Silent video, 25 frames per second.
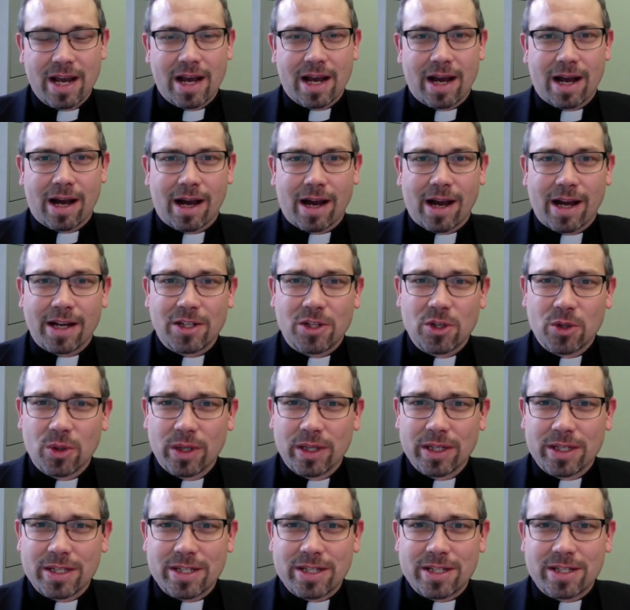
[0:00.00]
I do
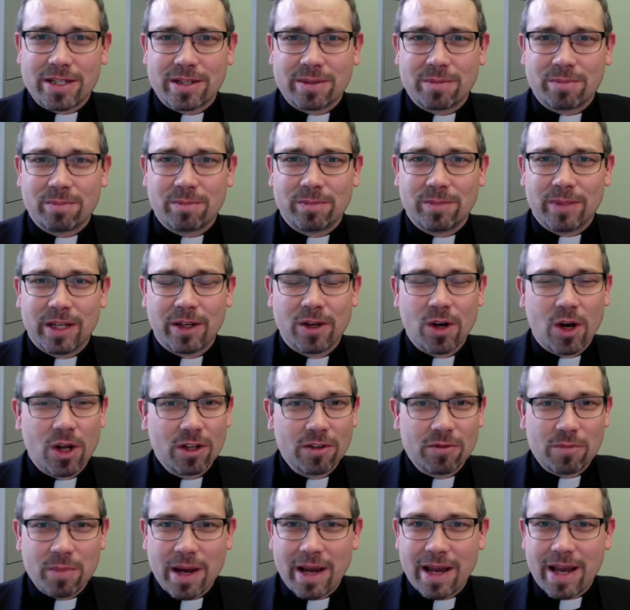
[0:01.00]
it in all
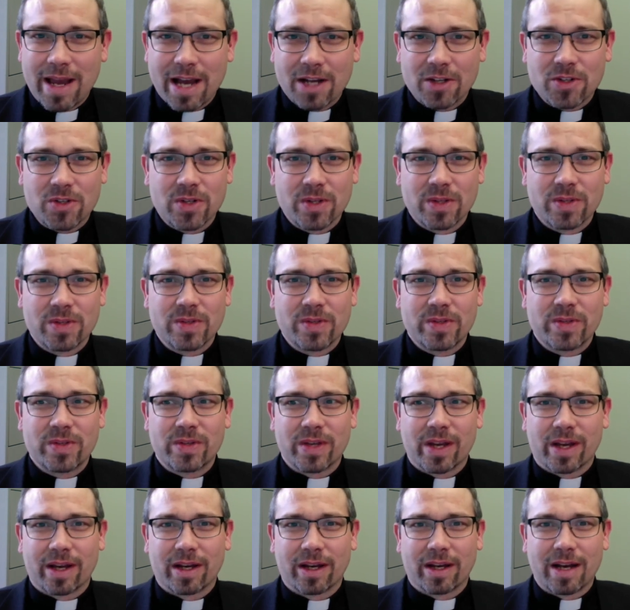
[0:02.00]
of my actions
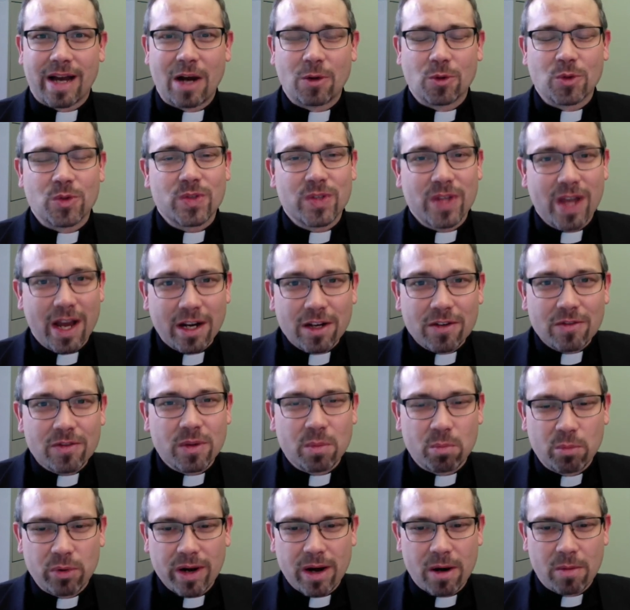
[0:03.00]
outside of the
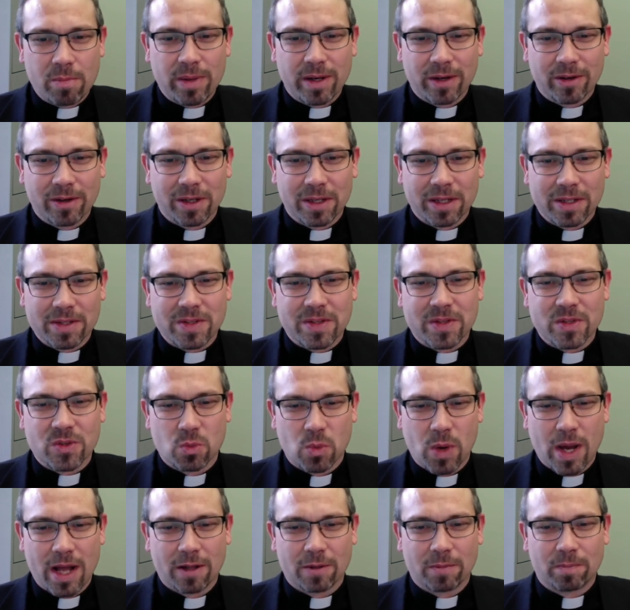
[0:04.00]
prayer periods as
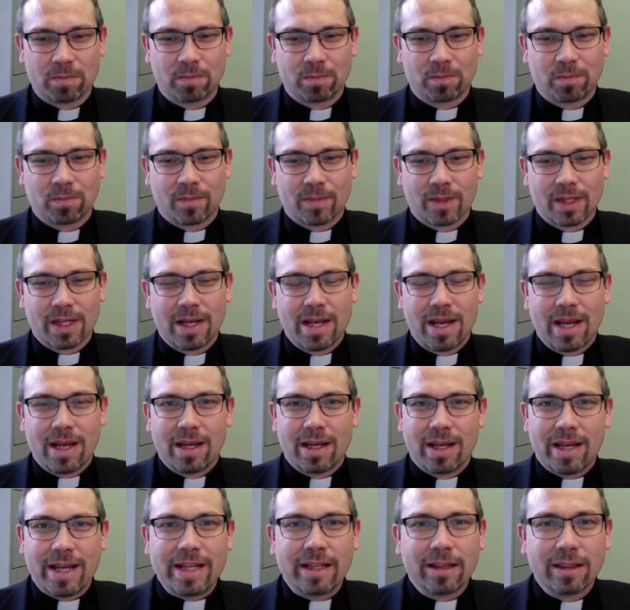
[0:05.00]
well.
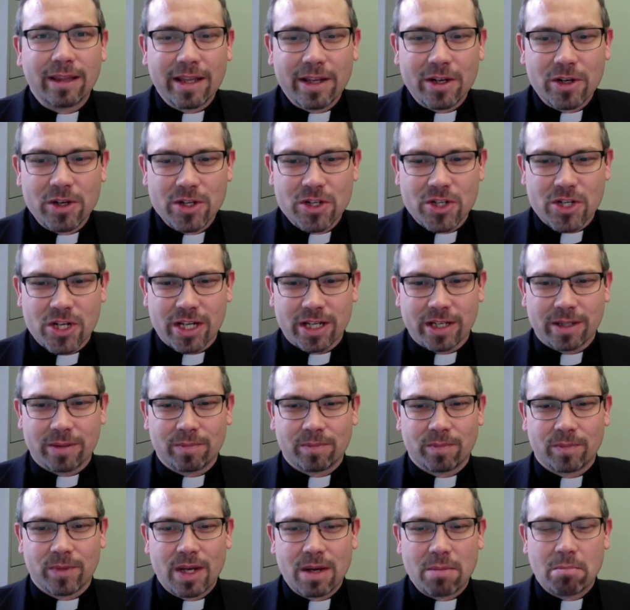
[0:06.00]
In liturgy,
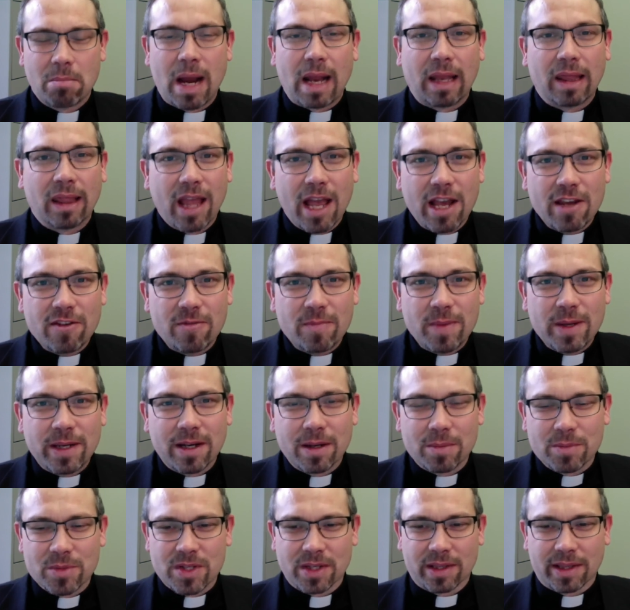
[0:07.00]
my life
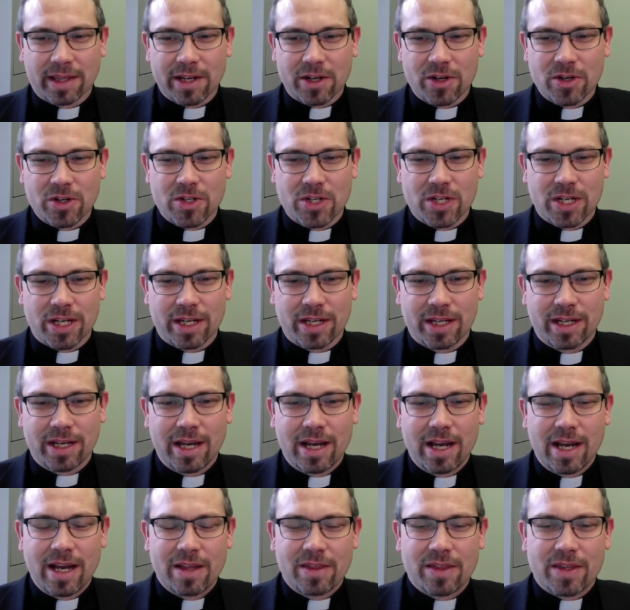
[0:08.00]
becomes a liturgy,
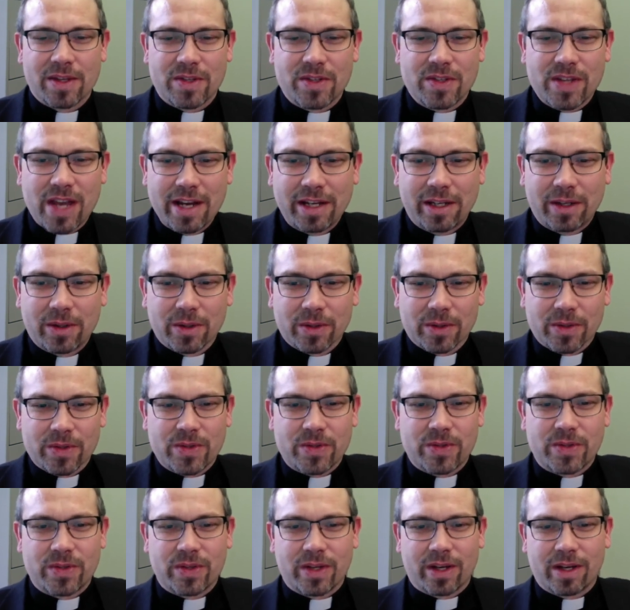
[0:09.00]
the
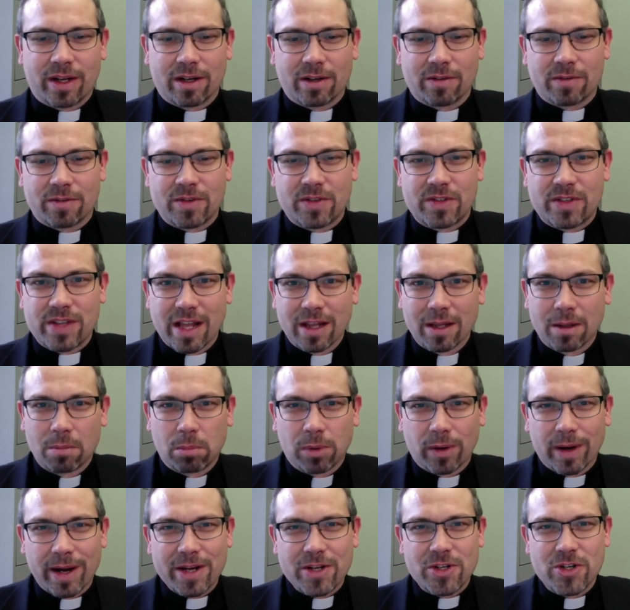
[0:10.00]
cycles of
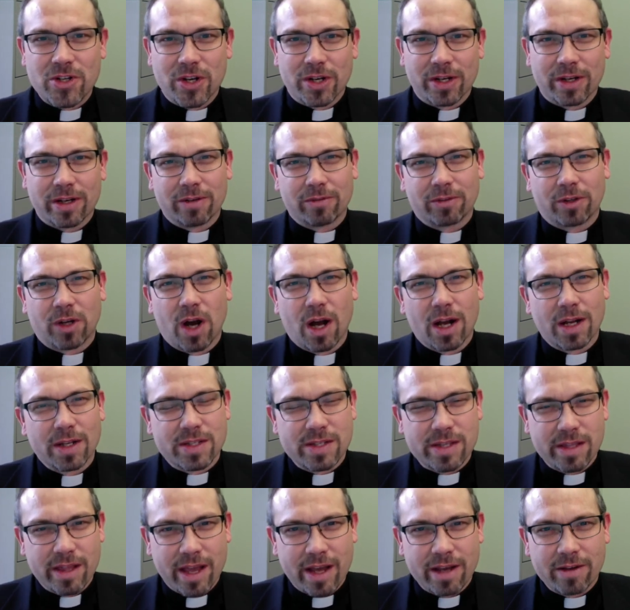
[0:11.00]
celebration of
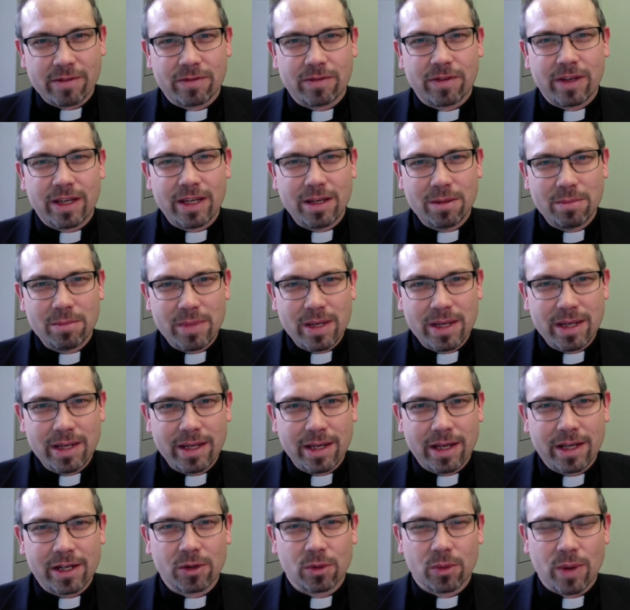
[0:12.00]
God's life in me
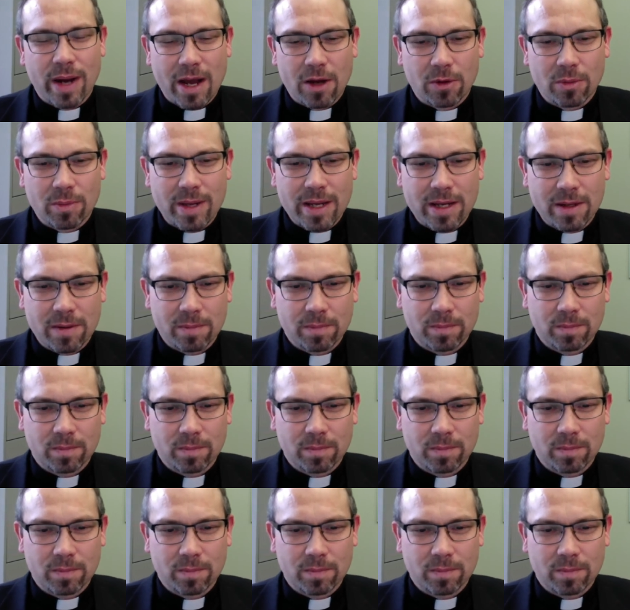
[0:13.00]
and around me.